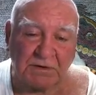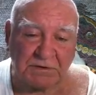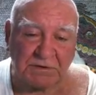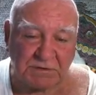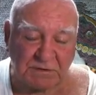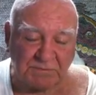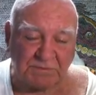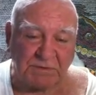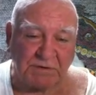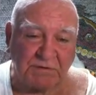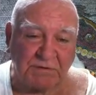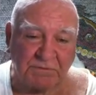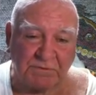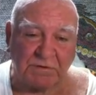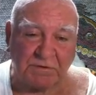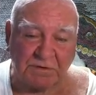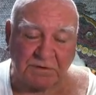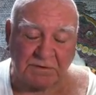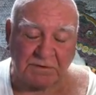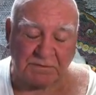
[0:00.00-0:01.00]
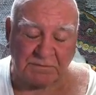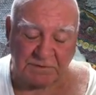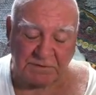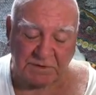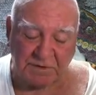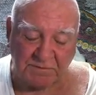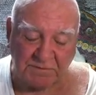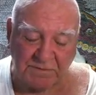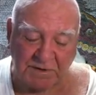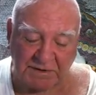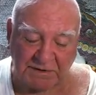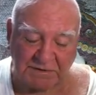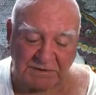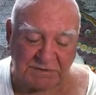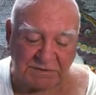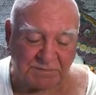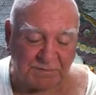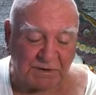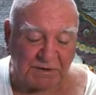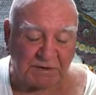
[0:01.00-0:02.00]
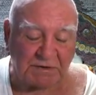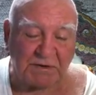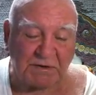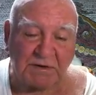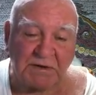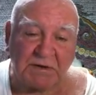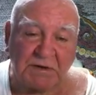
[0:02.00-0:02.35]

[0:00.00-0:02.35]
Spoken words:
so let me go back to explaining.